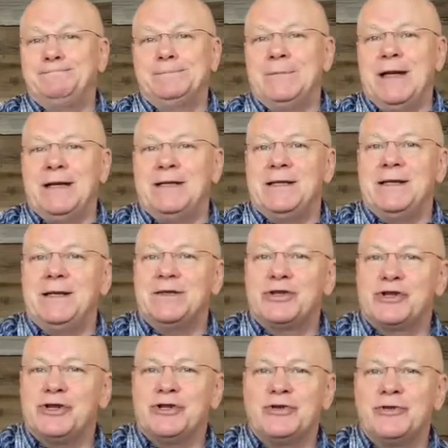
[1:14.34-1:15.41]
18th
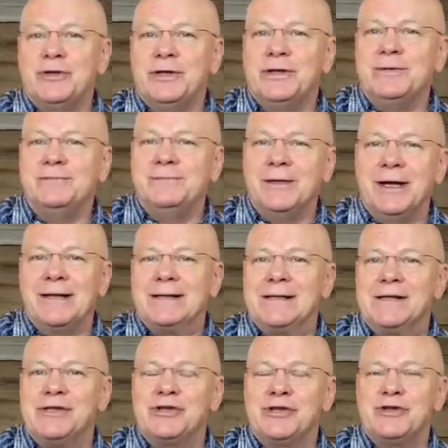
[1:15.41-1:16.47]
century,
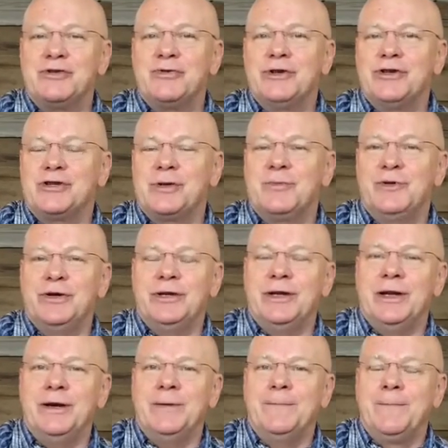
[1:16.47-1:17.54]
19th century, somewhere in
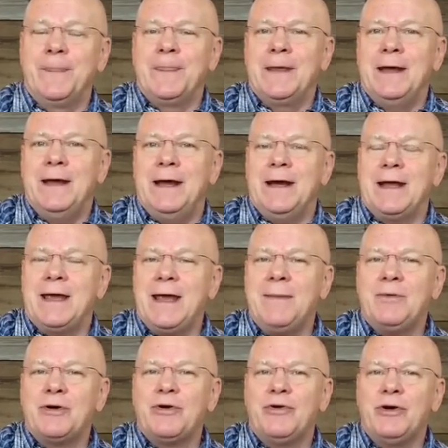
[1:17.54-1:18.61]
there. And I came
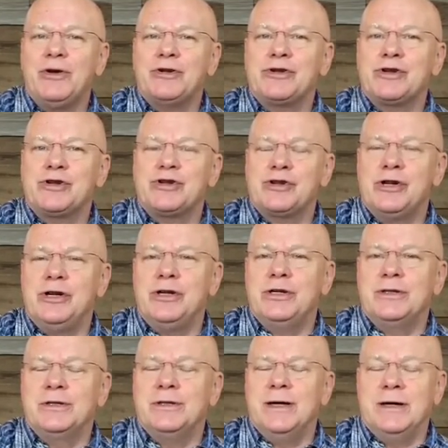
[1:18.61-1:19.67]
across a
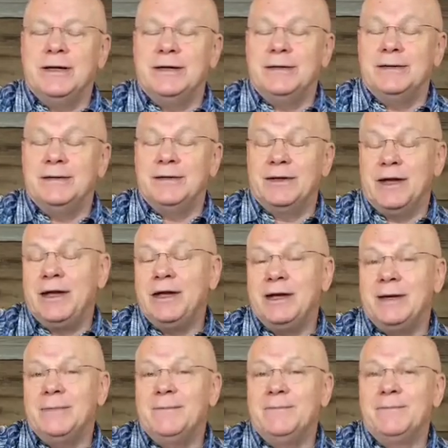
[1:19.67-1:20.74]
song, a
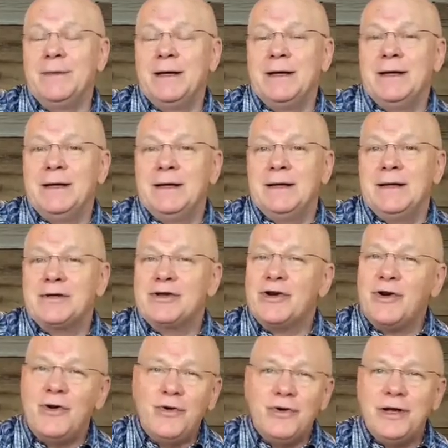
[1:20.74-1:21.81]
hymn, that's an
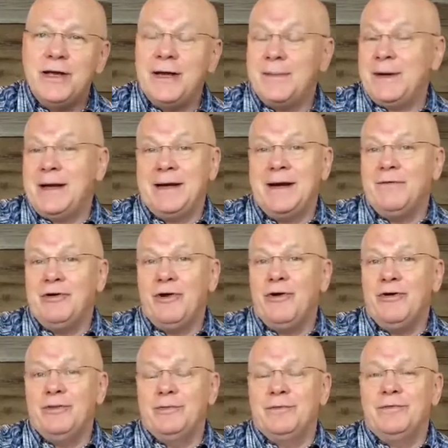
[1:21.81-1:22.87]
old hymn. I had never
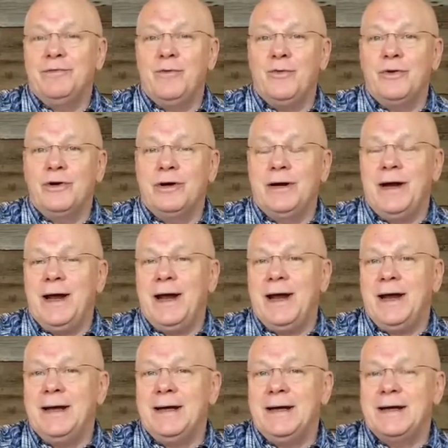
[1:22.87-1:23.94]
heard it before.
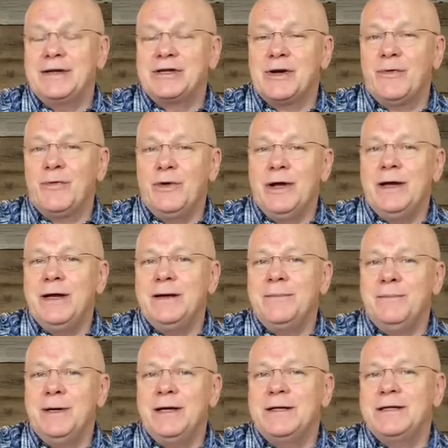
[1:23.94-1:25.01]
And as I read and
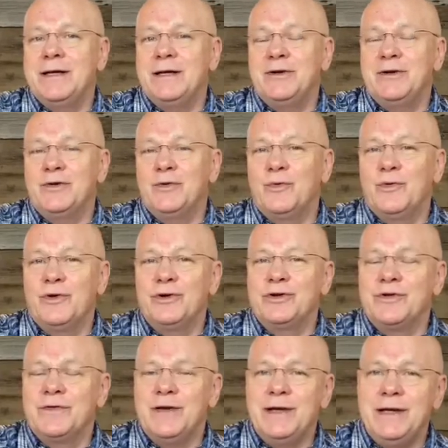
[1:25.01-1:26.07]
meditated on the words
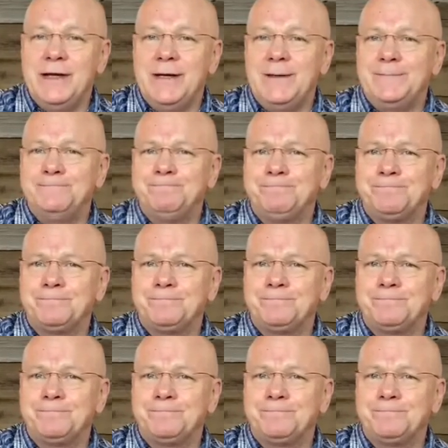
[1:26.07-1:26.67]
of the hymn,